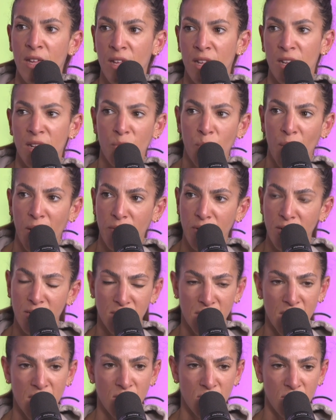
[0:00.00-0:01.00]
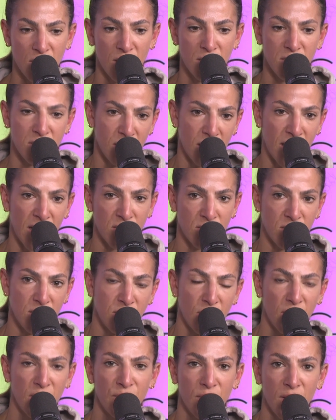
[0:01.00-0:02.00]
wearing t-shirts that actually
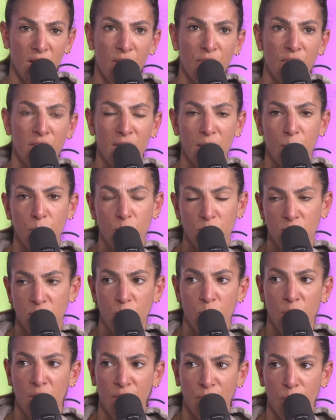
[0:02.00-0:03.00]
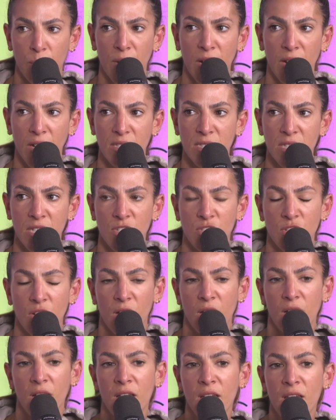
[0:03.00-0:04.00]
don't even cover the nipples, so why even wearing a
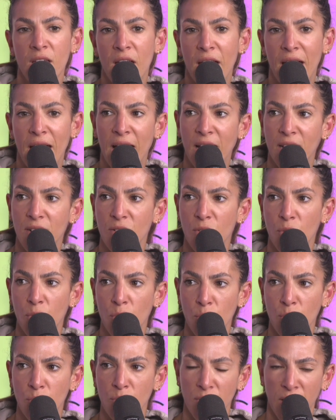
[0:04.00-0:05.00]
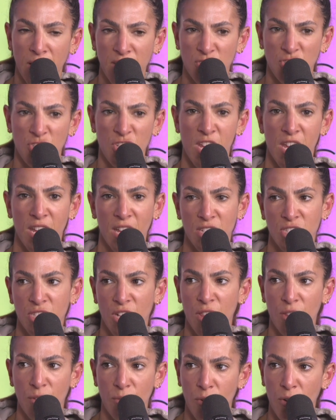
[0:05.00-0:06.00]
t-shirt, and all like geeing each
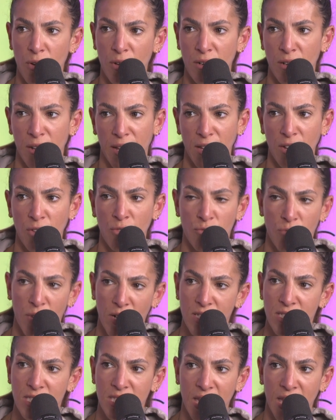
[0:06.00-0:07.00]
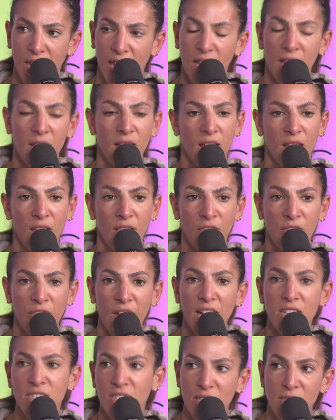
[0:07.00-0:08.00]
other on, like grunting.
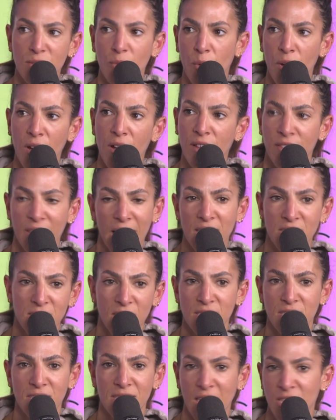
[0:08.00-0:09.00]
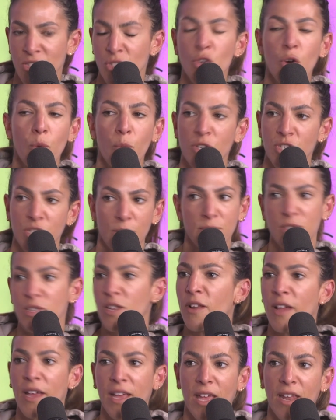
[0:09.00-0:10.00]
That doesn't work. That's not what gyms
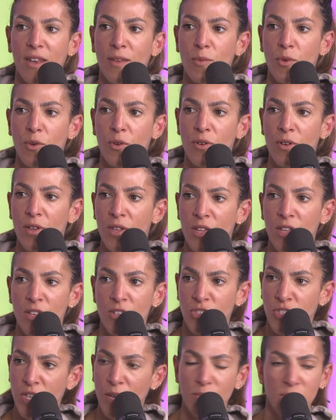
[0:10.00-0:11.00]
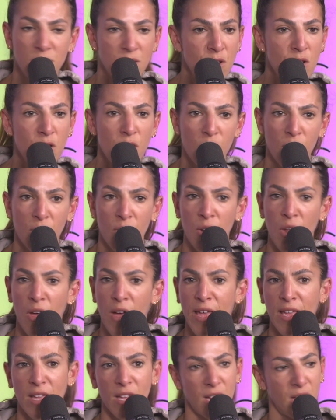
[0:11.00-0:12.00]
look like anymore. Gyms look
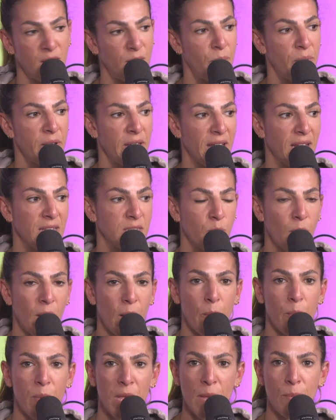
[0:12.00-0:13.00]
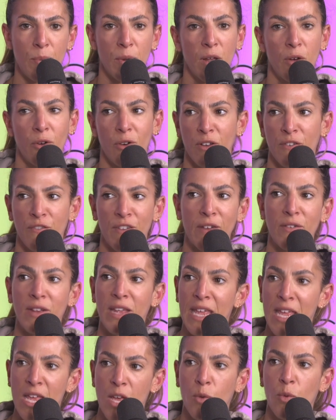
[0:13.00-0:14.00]
like a place where people are on a very
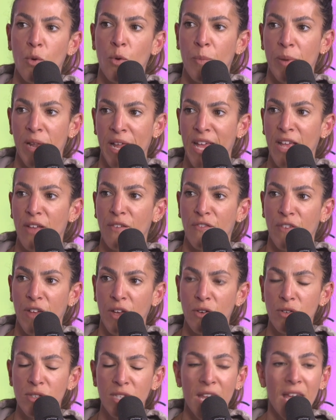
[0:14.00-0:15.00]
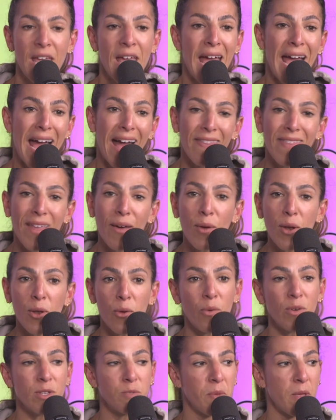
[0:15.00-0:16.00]
equal playing field, and there will
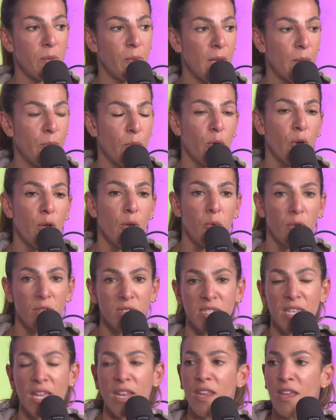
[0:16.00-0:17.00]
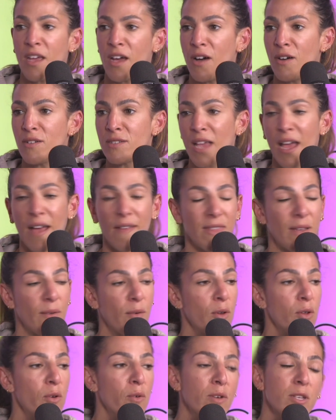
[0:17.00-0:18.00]
always be people who want skinny girls, and there
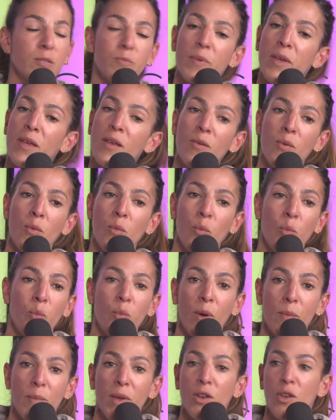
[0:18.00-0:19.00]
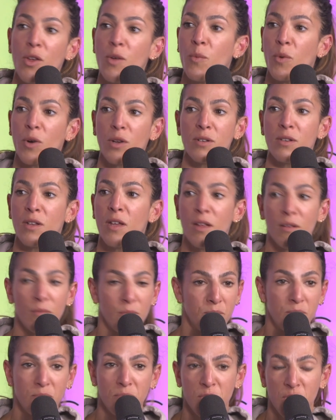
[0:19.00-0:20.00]
will always be women who want
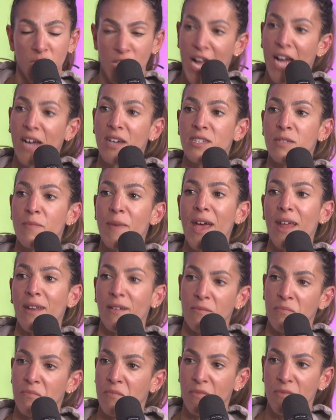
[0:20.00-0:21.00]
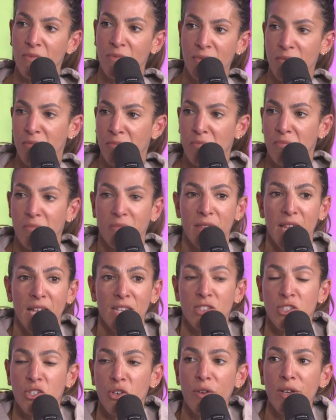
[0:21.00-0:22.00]
jacked men.
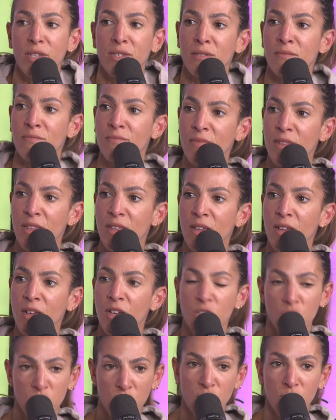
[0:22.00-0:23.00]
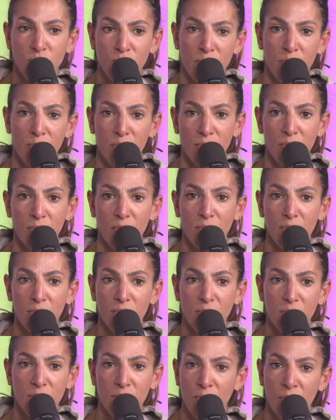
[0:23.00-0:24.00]
It's choice. Just
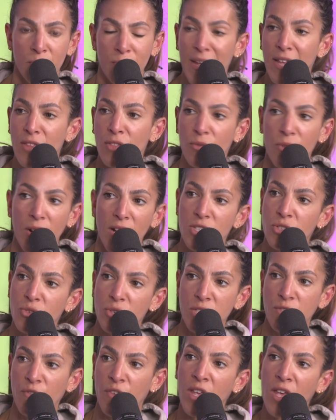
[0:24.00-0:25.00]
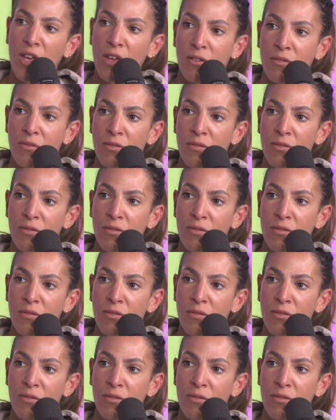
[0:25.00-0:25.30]
make the right choice for you.